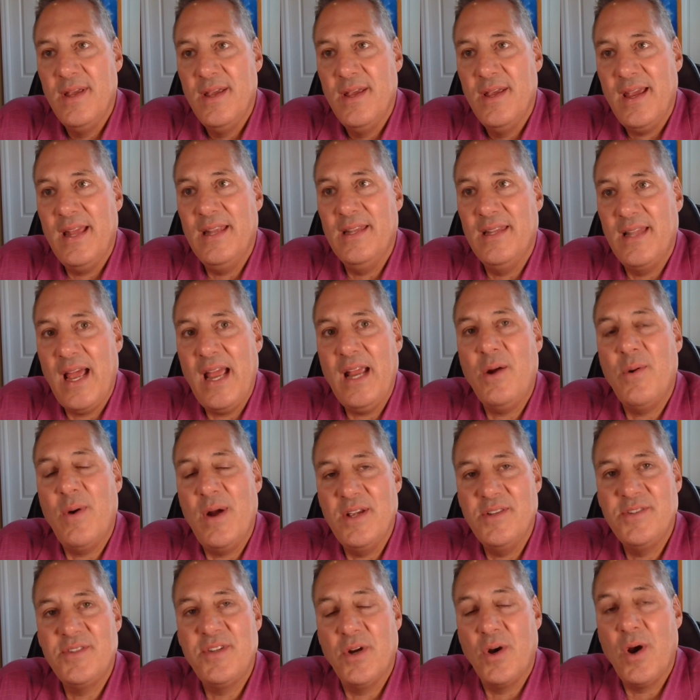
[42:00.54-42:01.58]
And
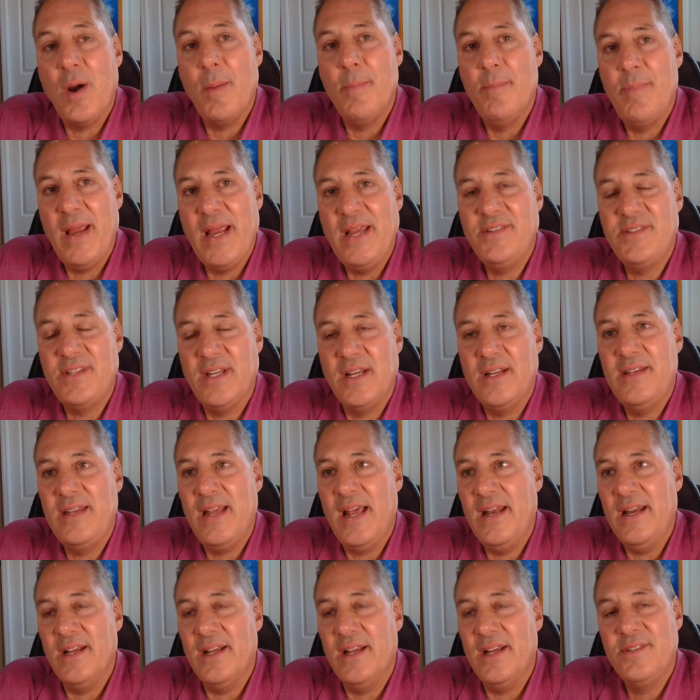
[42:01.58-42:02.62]
likewise, there are basic
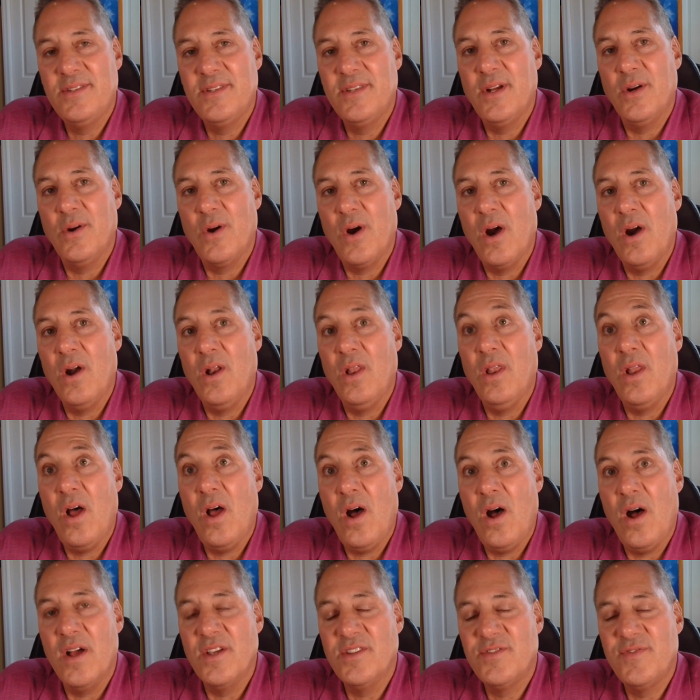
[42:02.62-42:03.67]
tenets, there are
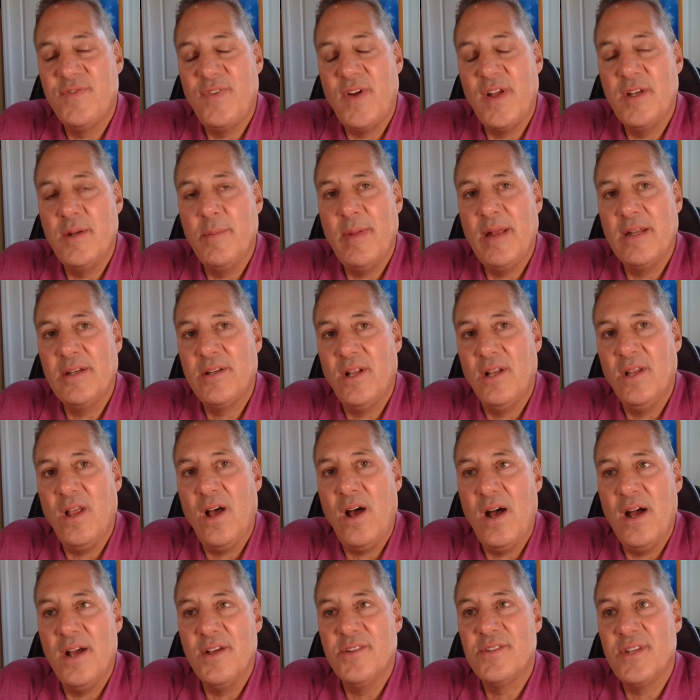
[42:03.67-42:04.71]
laws, fundamental
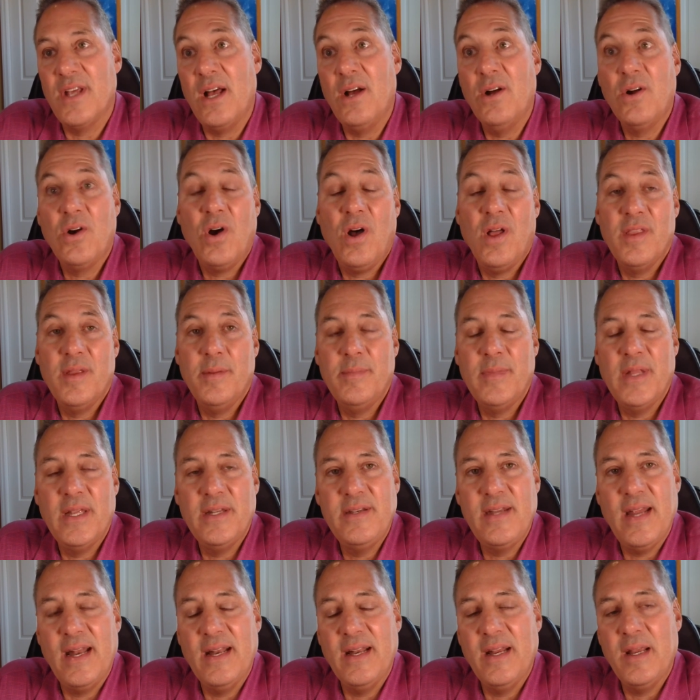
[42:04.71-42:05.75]
laws. I'll call them the
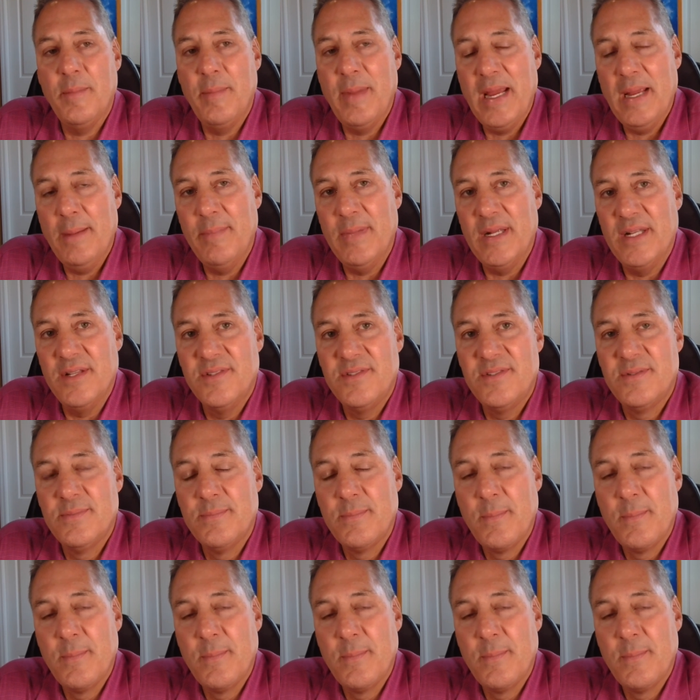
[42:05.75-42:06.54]
Ten Commandments.